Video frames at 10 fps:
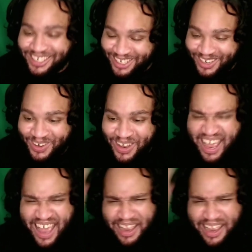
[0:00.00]
So
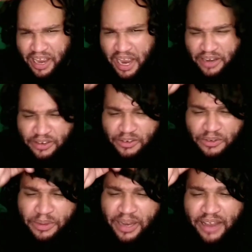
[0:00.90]
I, I can too,
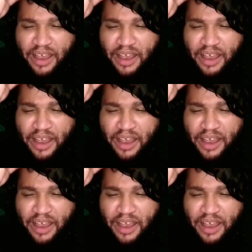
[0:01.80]
but I,